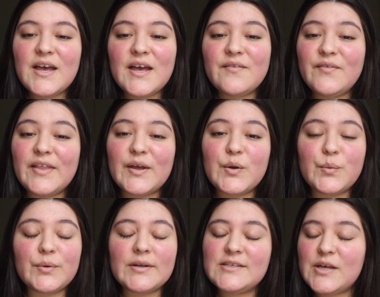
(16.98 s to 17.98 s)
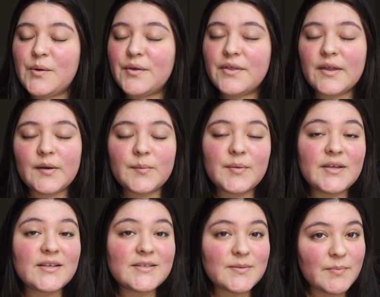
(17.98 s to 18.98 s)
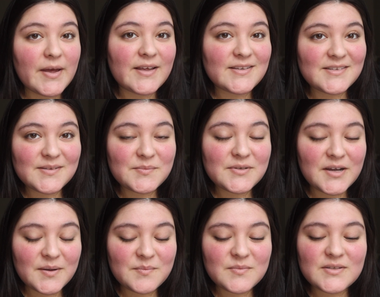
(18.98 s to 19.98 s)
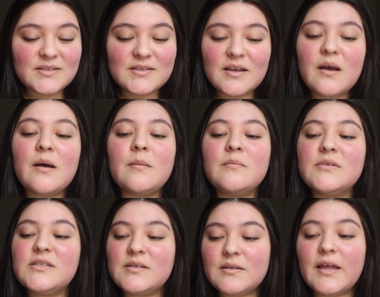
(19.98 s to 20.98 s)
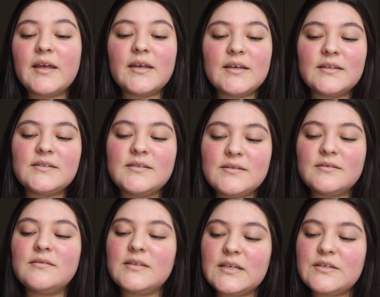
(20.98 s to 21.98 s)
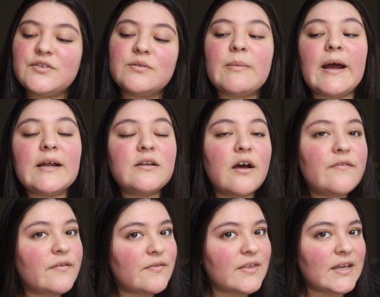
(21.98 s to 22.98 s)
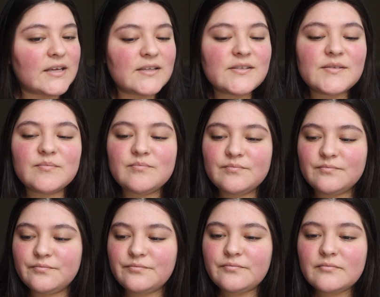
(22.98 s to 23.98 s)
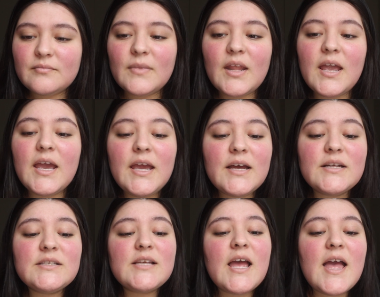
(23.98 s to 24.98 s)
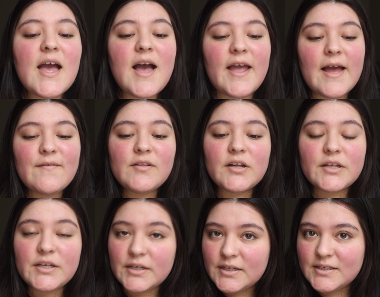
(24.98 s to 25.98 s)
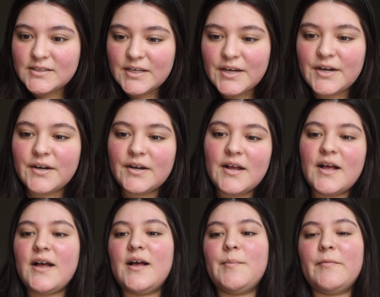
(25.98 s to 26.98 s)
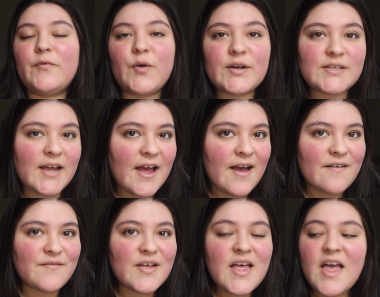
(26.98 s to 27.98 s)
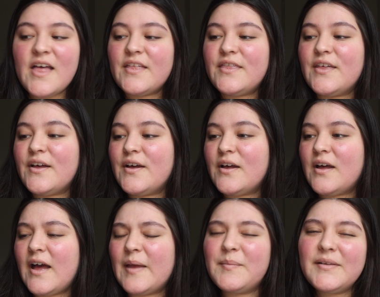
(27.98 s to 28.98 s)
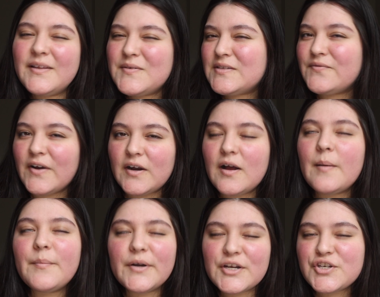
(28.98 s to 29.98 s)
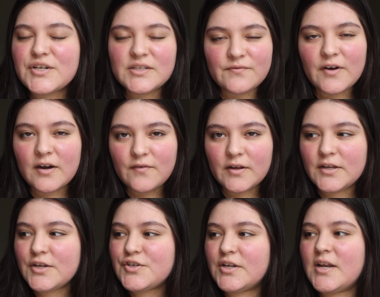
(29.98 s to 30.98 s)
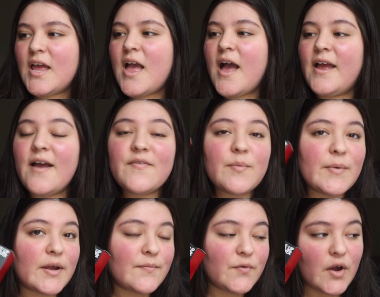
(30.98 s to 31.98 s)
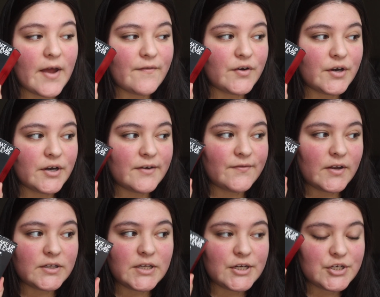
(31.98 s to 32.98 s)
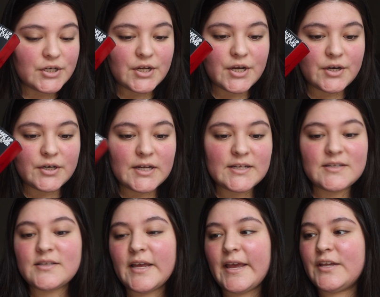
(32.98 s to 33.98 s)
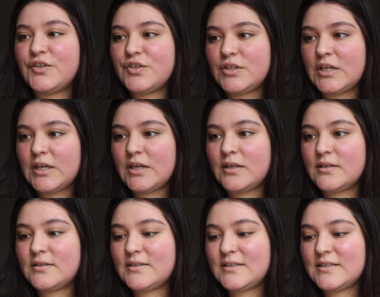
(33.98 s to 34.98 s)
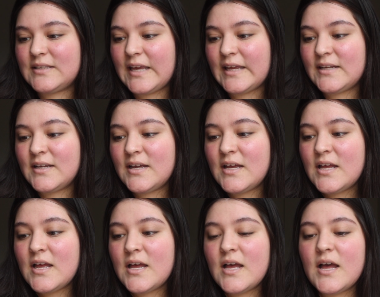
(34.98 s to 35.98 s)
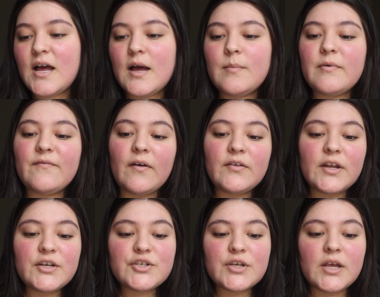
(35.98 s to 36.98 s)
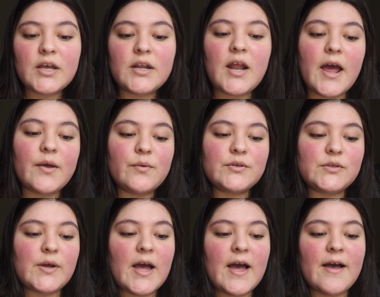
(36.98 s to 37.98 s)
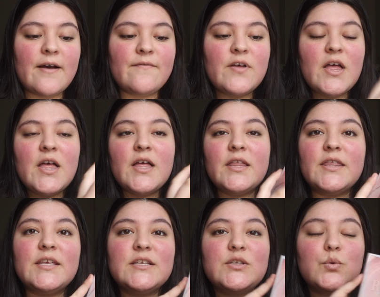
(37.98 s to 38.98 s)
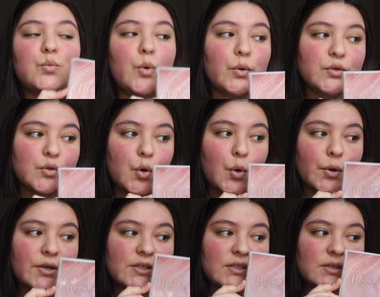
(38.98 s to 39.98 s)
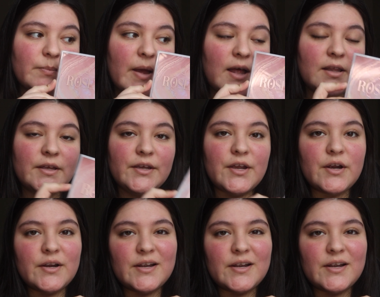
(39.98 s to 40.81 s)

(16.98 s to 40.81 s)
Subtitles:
feel like retail therapy is the best sometimes to like ease your mind off of things. And I have a lot of goodies here. Of course, I have I believe it's Avara. I'm pretty sure it's Avara foundation. I have the Makeup Forever foundation here. It's the HD Skin foundation. I also have this Rose Quartz palette here.